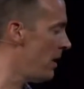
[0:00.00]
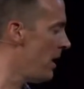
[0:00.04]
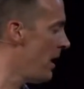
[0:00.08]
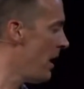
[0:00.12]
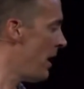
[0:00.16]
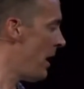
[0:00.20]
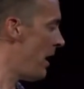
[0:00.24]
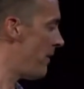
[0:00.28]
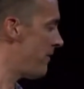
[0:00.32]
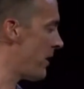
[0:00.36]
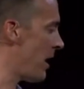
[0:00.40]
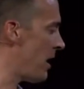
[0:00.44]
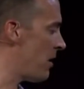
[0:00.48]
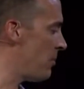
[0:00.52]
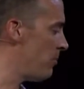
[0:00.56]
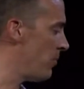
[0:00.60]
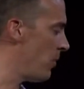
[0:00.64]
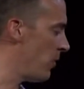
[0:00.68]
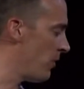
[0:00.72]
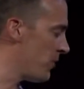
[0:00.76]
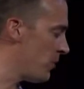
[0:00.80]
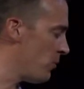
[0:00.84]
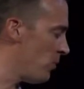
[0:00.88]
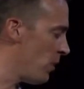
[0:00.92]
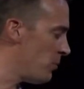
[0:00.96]
I've got them
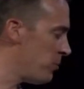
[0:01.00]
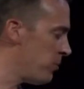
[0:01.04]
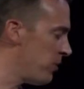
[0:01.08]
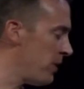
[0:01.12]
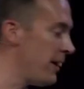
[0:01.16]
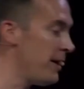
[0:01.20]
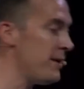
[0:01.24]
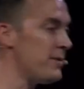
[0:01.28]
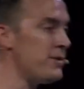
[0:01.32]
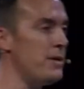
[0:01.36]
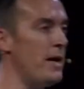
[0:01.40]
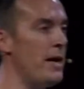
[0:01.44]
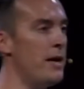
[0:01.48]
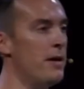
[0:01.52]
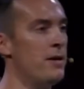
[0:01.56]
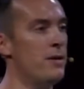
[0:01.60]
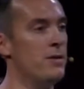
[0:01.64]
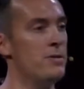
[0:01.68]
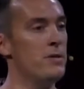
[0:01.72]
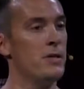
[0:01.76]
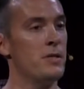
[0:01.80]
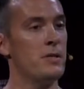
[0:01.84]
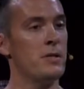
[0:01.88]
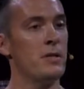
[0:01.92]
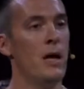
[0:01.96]
both in one place. I can
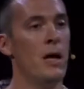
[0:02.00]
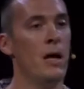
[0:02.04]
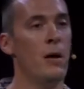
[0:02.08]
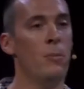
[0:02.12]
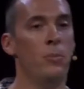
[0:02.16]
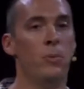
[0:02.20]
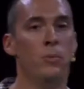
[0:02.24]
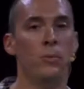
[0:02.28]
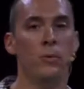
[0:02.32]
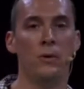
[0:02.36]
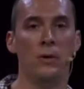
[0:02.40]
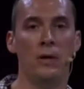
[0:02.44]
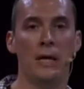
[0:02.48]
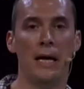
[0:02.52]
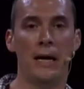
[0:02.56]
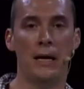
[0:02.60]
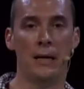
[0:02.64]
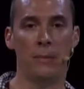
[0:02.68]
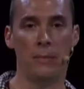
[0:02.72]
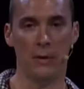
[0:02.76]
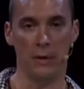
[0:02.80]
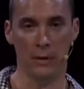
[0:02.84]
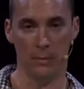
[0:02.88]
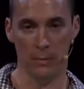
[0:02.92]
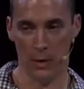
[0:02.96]
just
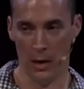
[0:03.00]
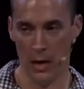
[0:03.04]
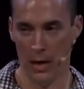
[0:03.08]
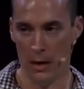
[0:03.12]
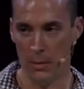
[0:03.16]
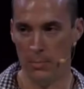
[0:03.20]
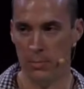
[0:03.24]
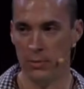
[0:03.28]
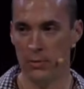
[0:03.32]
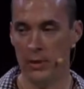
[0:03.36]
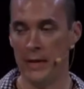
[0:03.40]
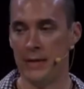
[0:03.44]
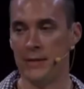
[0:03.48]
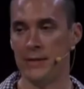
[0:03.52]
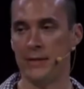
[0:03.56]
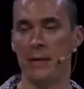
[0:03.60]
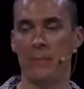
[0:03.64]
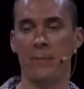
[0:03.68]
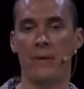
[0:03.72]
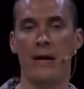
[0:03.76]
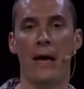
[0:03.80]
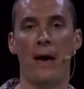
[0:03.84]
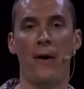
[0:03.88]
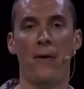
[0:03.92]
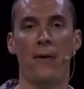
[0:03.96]
place them
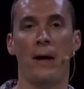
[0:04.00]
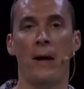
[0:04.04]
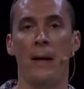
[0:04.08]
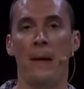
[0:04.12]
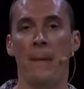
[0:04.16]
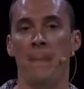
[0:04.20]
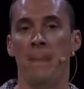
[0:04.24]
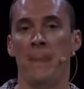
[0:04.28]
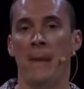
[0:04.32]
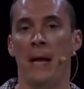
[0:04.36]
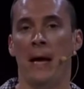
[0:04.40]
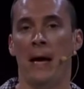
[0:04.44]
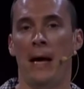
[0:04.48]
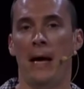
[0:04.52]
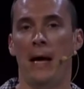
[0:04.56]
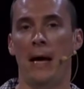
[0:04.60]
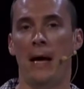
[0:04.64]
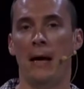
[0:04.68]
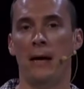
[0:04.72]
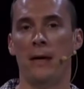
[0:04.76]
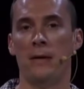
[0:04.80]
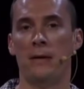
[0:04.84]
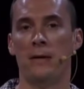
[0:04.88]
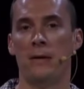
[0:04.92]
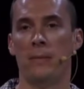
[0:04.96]
down.
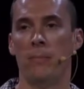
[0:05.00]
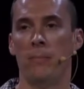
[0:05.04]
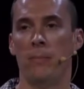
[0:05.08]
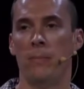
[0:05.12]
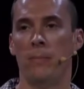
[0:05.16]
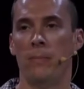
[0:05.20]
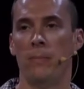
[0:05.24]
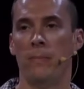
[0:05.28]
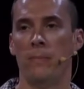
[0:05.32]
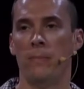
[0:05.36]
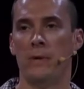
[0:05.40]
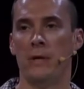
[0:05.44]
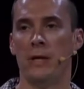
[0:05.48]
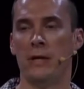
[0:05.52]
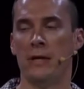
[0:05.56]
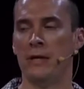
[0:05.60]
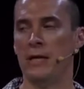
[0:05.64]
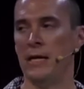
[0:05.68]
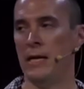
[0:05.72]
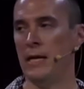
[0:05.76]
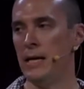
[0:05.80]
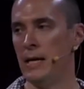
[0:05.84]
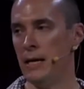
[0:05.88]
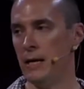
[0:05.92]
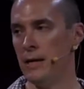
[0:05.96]
And The
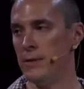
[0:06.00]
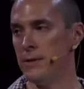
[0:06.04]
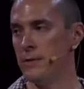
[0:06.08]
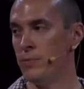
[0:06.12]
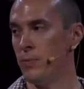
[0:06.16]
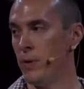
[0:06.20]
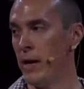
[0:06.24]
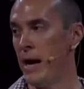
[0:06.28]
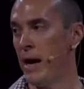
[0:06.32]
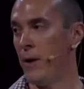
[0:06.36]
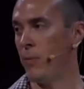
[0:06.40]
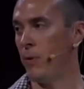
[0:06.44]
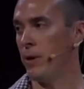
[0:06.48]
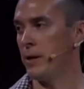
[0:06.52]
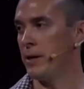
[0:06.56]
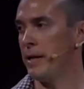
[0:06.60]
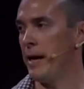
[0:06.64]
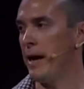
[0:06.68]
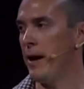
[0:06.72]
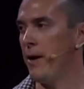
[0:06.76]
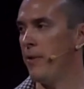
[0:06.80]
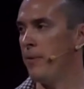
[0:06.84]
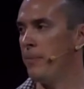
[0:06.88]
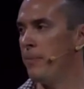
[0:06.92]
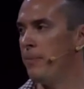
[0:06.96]
thing is, when I work
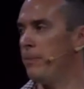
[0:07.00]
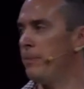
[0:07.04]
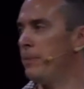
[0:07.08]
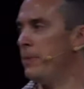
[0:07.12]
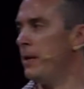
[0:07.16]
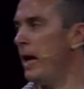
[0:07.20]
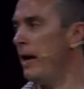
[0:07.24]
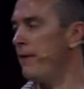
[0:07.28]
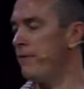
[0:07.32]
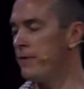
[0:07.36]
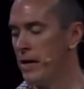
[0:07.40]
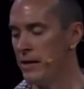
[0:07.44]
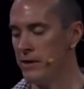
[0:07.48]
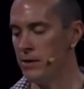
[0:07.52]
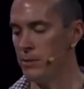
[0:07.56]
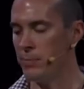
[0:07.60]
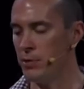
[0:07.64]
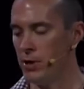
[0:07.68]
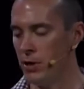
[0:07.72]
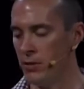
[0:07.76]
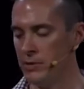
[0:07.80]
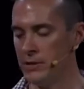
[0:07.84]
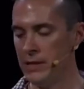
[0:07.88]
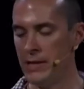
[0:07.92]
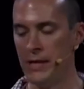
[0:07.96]
out, I've got the
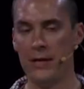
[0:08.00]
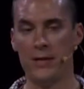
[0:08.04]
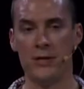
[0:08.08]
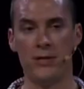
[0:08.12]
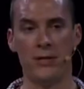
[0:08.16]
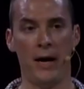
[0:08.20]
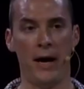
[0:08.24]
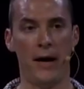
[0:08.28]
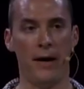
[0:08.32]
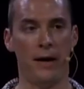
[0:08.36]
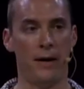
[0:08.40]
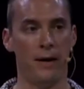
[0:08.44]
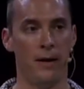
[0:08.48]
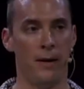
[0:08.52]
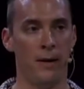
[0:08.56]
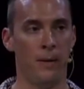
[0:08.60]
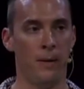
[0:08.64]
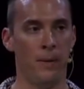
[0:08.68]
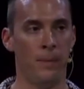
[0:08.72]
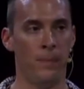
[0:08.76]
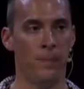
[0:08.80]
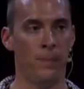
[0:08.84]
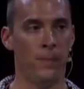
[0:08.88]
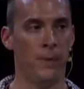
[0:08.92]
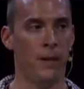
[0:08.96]
protein shake,
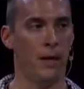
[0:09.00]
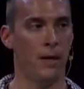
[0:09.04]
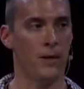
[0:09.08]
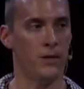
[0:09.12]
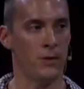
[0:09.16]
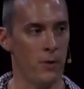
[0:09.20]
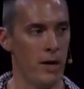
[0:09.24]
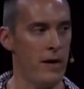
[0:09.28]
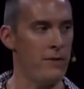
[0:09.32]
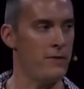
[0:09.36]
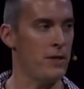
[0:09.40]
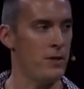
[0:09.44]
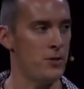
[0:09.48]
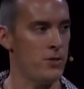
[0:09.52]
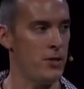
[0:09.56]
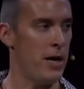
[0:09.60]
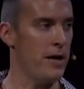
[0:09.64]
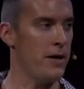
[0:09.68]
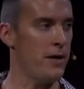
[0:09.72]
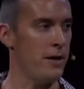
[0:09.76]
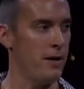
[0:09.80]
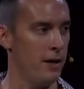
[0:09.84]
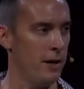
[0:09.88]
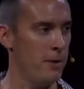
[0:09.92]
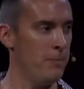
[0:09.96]
so I have to shake
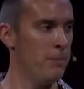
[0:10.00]
it up,